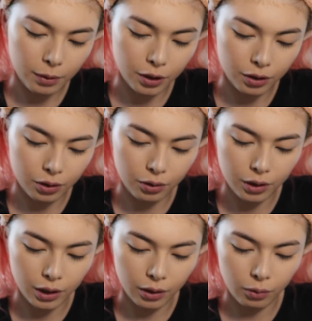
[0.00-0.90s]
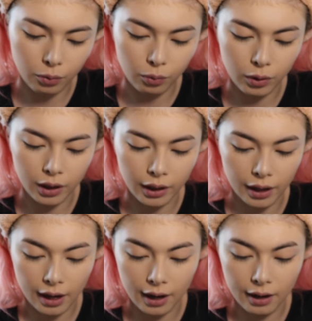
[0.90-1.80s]
and just using what I
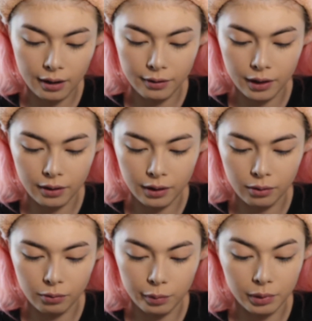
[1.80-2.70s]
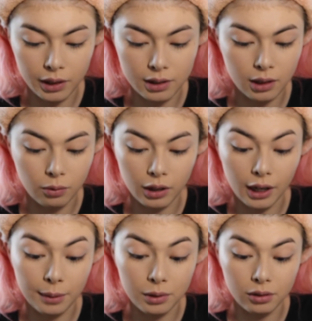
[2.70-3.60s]
have and then replacing what I
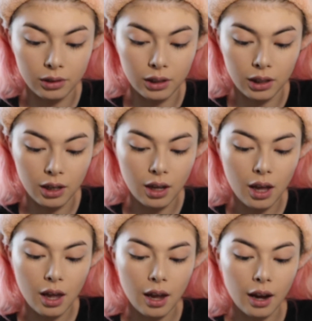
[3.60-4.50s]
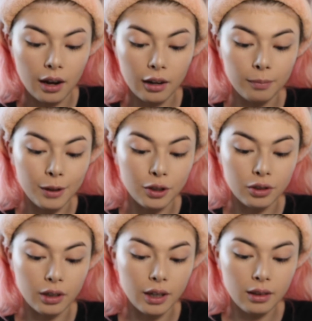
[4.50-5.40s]
absolutely need. And I've been
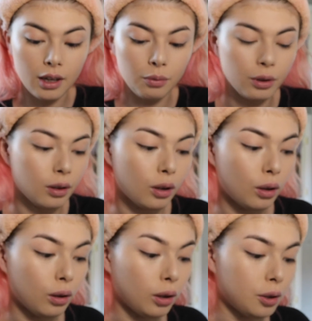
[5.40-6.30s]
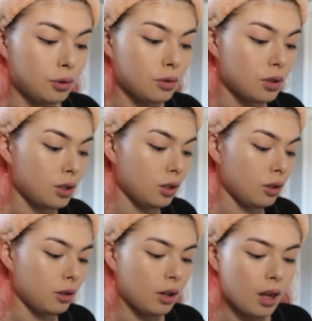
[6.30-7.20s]
trying that with clothes
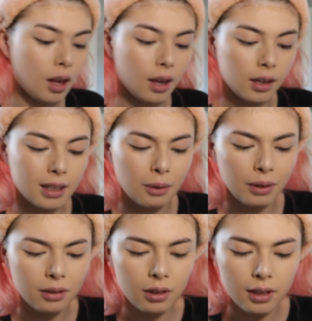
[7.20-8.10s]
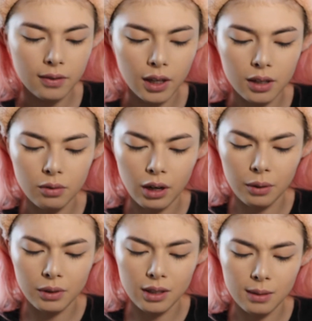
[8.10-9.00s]
too. Because I went through this phase where I
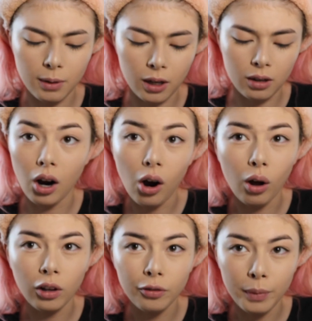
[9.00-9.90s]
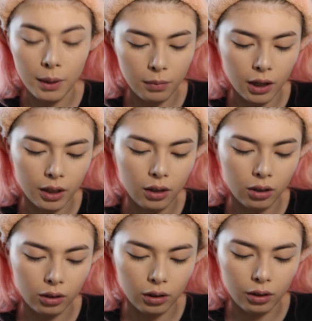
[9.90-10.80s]
would spend all of my money
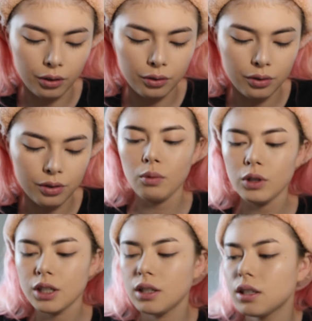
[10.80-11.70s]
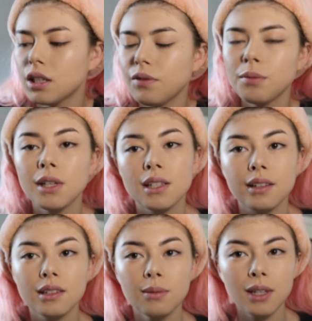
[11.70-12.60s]
on clothes, which doesn't even make
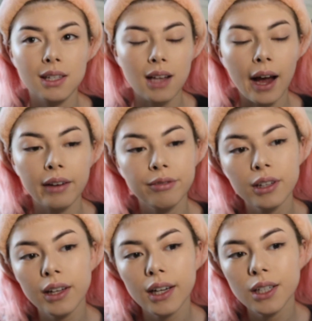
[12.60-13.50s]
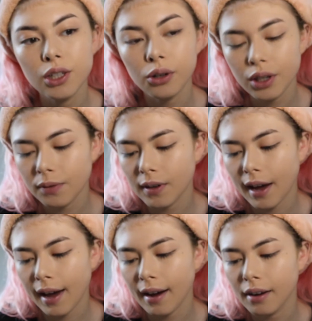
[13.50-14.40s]
sense to me because I feel like I don't even
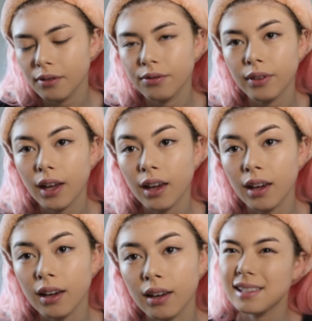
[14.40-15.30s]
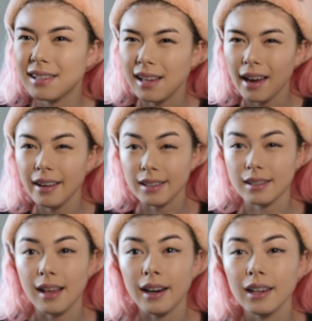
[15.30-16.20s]
have a set
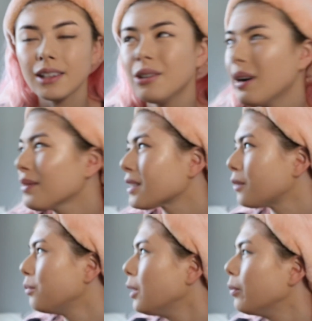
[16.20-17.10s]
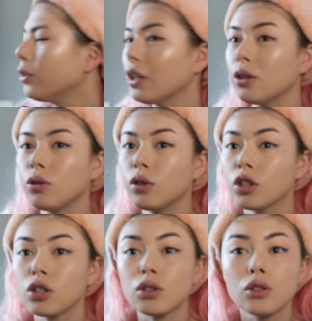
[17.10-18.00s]
aesthetic. You know how some people, like, they're
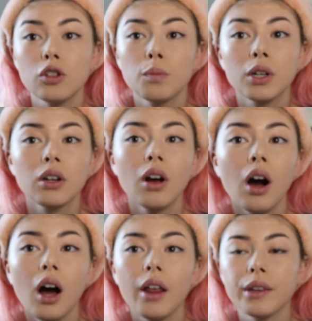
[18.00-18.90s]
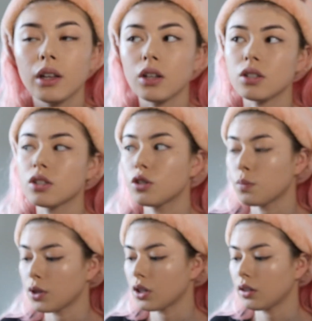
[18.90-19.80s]
just super goth or they're
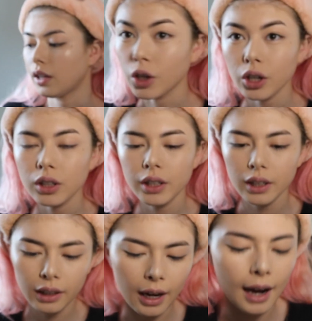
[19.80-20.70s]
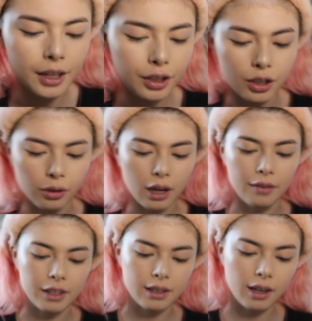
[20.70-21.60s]
super, like, girly? Like, I just don't have
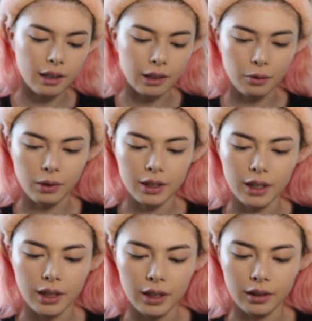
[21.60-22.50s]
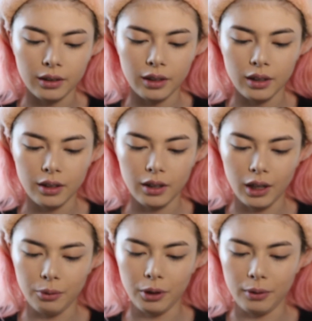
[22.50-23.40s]
an aesthetic. Like, one day
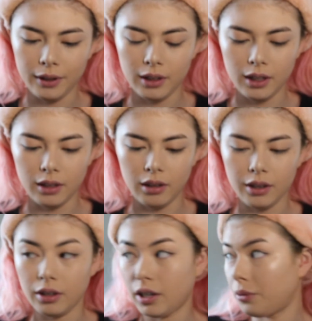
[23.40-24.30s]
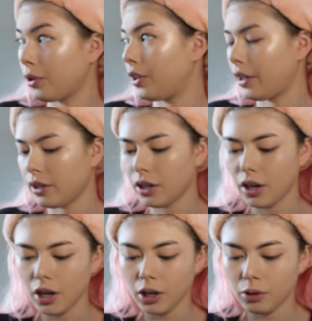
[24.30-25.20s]
I wear one thing and the other I wear another,
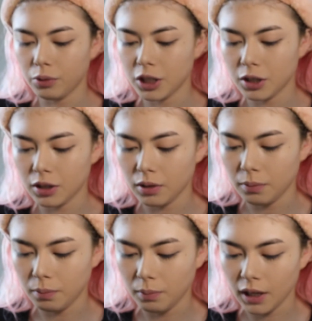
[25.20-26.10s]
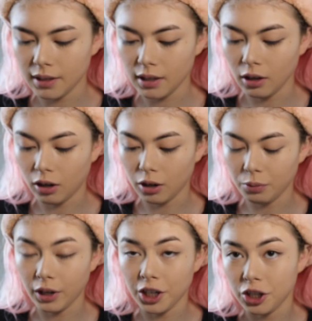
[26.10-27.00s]
which makes it hard
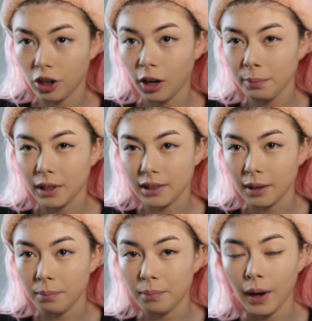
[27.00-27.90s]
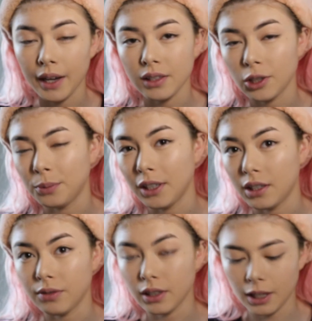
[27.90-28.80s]
when I shop because I buy so many
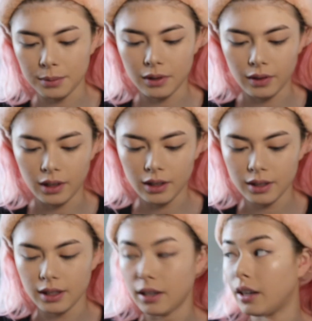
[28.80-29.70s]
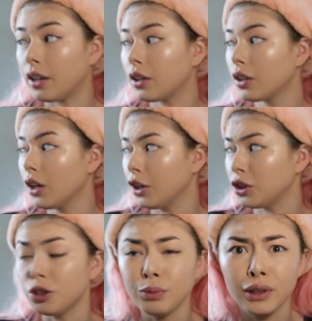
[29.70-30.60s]
different types of things and I
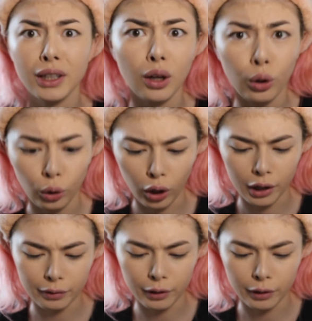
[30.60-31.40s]
accumulate a lot of